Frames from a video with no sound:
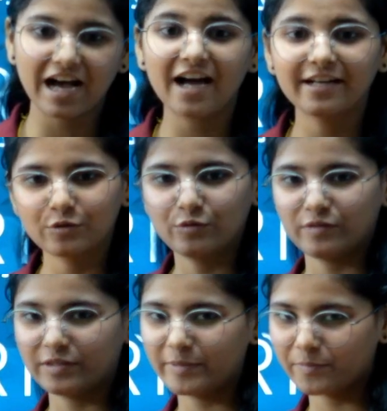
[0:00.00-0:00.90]
our tool
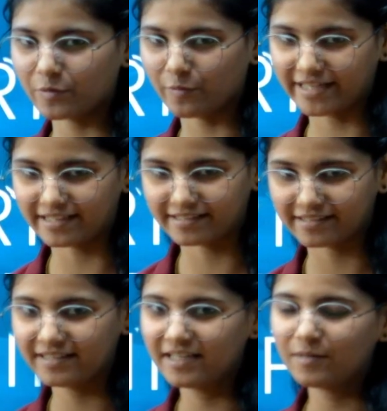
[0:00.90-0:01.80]
will be providing.
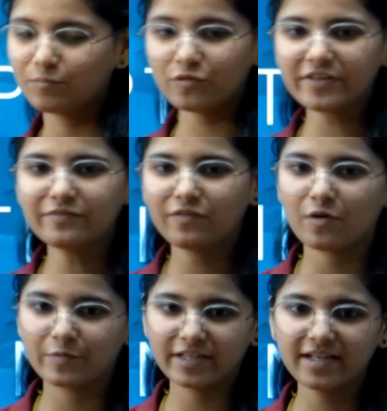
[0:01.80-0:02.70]
Moving
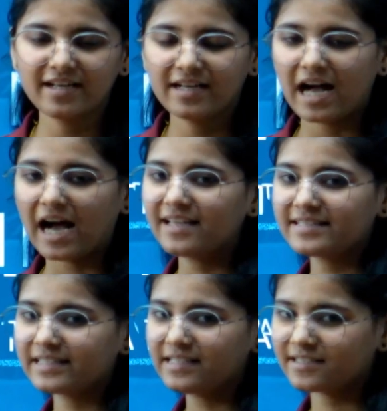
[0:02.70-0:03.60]
forward, our
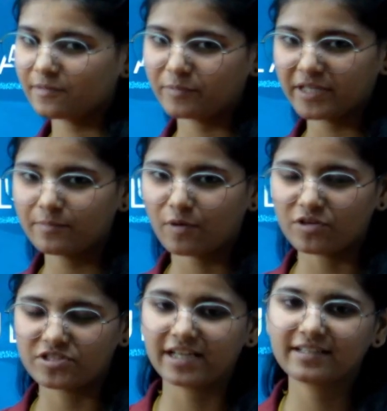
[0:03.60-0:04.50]
skill scripting
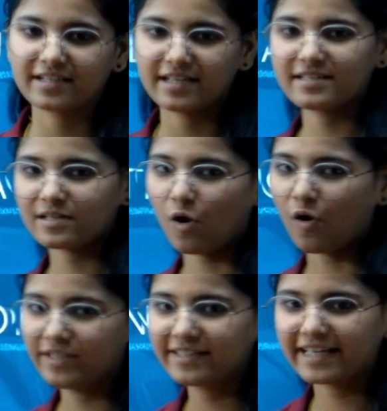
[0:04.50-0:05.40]
project is
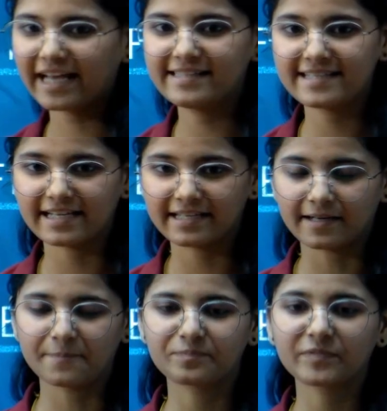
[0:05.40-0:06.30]
called
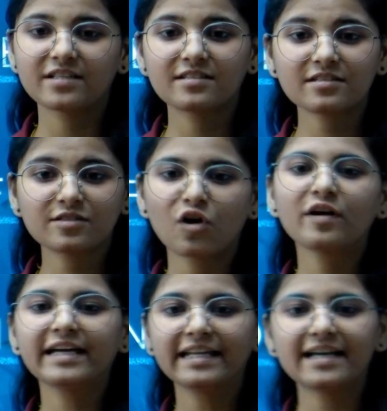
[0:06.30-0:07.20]
CALSI-AREA. It's a
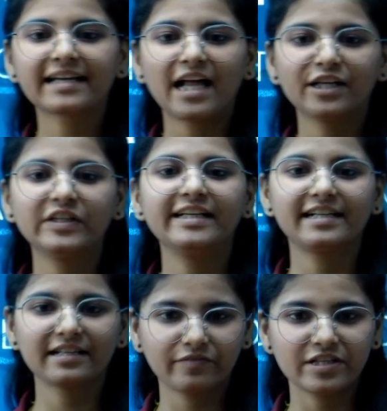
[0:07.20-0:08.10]
strong area
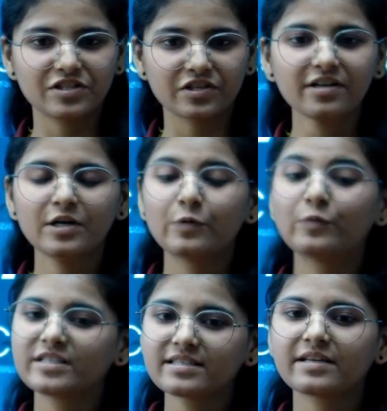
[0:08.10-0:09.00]
calculating feature
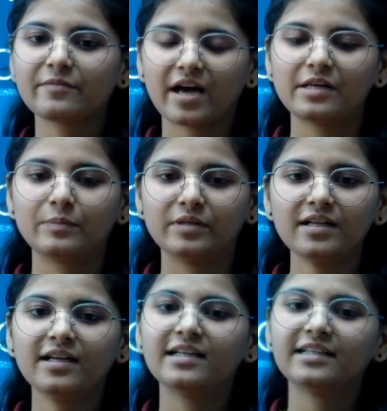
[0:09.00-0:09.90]
which is available
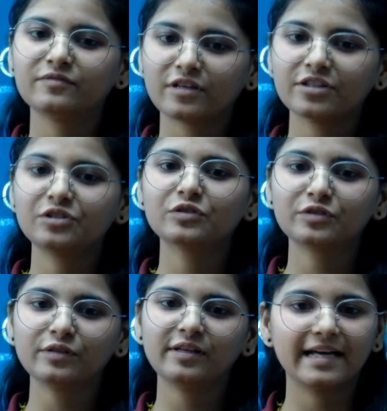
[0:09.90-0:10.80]
in
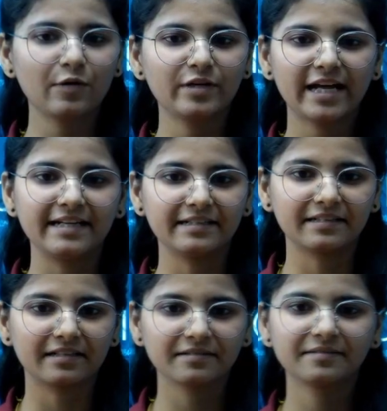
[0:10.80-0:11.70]
Virtuoso Layout Editor.